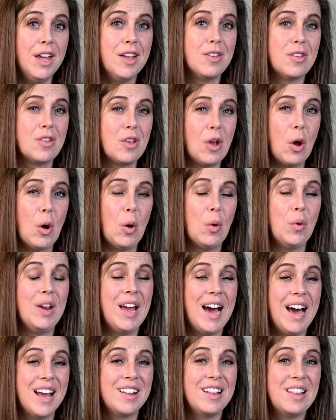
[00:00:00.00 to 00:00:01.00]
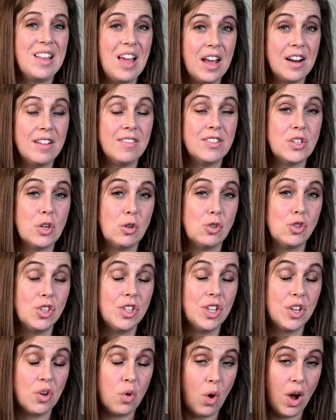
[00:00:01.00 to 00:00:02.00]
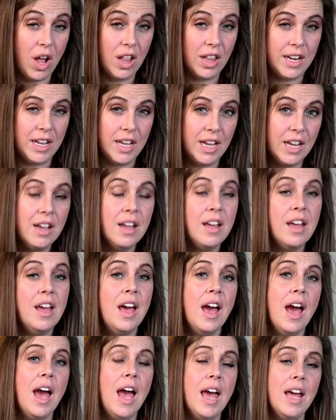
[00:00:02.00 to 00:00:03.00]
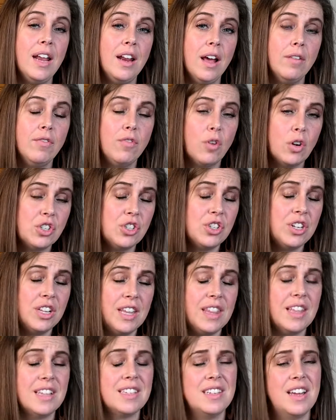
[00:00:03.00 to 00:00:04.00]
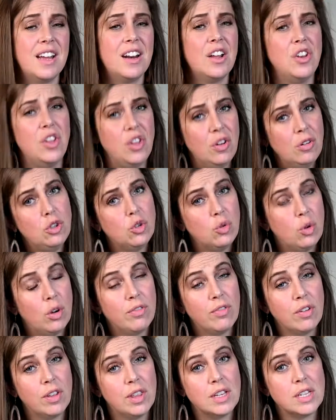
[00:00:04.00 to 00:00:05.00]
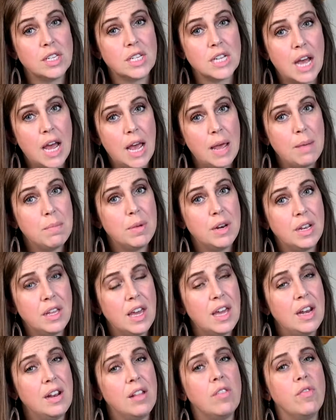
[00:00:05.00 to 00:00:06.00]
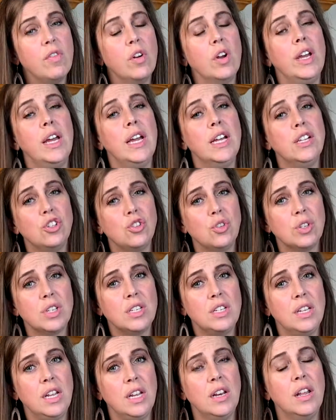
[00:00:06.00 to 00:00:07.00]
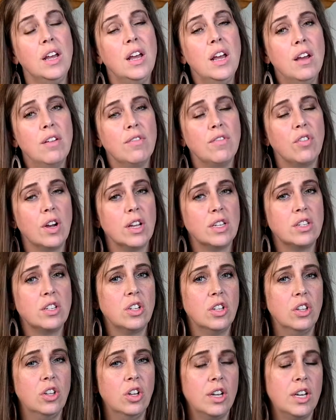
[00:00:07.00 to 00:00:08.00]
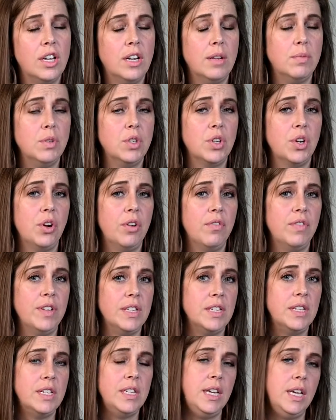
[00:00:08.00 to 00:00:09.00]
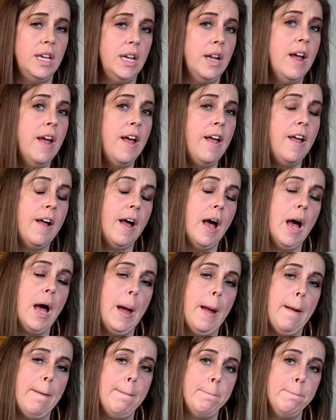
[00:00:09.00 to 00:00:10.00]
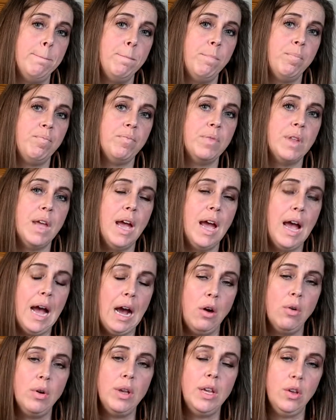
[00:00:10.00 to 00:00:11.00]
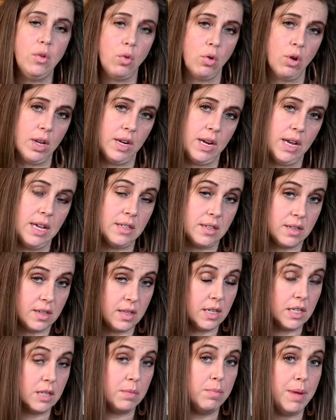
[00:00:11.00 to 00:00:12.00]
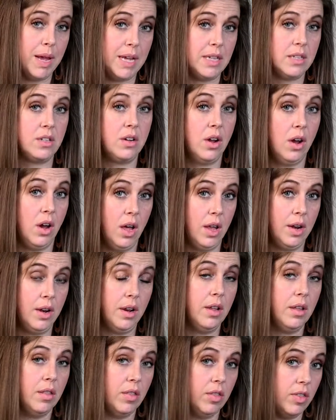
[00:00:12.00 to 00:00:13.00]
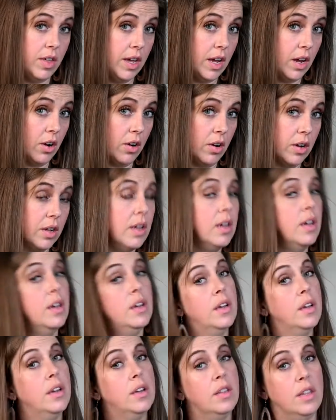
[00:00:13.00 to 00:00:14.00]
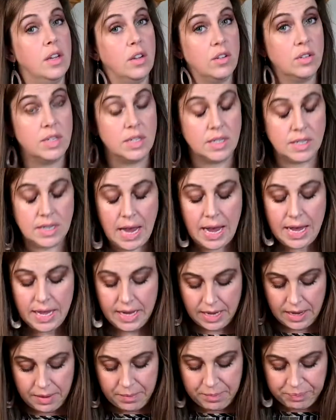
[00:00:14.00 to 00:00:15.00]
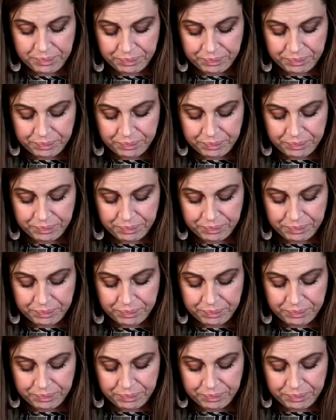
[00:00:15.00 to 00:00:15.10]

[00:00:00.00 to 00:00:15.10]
So not a lot of social equality, and unfortunately that's not unusual for this time, but again, it's very interesting for us to look and observe and see how he organized this based on their society.